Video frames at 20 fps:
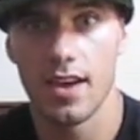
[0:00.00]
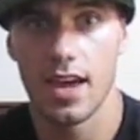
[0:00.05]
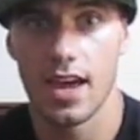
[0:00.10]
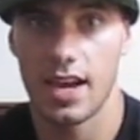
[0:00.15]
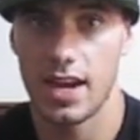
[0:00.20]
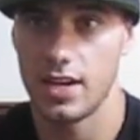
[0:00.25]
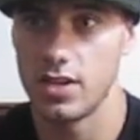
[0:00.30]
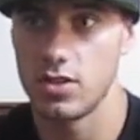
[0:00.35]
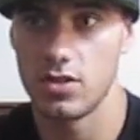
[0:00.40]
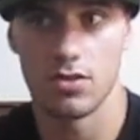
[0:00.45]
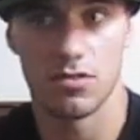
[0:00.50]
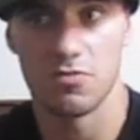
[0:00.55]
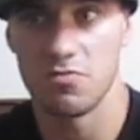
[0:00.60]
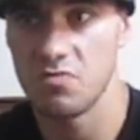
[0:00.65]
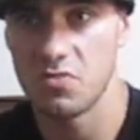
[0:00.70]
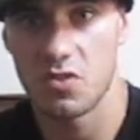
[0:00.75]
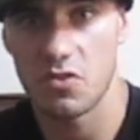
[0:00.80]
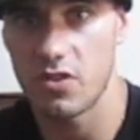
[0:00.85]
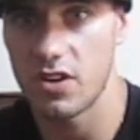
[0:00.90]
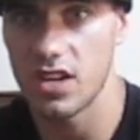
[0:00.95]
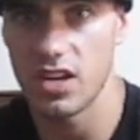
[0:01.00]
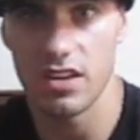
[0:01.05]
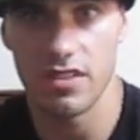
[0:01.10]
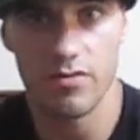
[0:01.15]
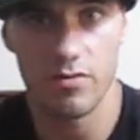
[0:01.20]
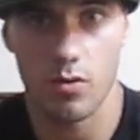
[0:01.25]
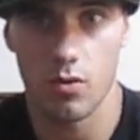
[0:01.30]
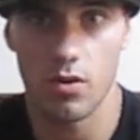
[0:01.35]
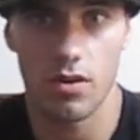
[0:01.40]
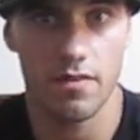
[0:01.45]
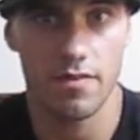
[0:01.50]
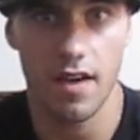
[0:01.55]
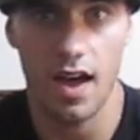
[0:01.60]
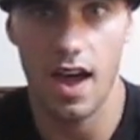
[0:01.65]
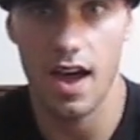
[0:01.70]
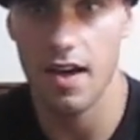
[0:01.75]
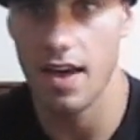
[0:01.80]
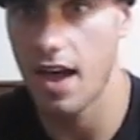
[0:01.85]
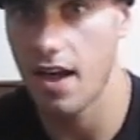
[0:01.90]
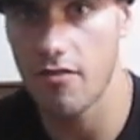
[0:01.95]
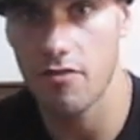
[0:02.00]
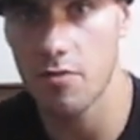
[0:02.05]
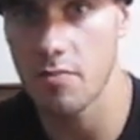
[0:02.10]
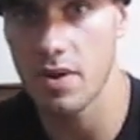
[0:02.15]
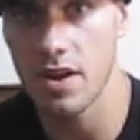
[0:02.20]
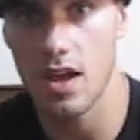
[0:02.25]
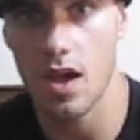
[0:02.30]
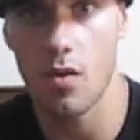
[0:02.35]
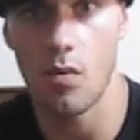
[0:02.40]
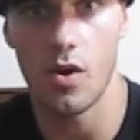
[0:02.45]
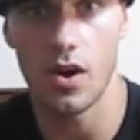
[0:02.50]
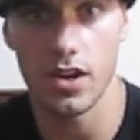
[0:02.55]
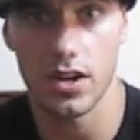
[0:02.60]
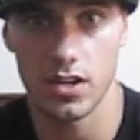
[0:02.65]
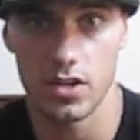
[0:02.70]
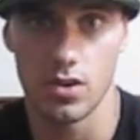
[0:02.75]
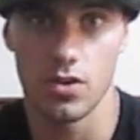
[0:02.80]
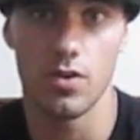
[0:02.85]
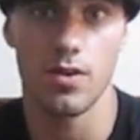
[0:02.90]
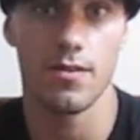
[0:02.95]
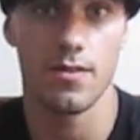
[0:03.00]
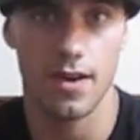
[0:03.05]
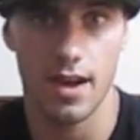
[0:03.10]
And I do 3, 4, 5, however many I want to do.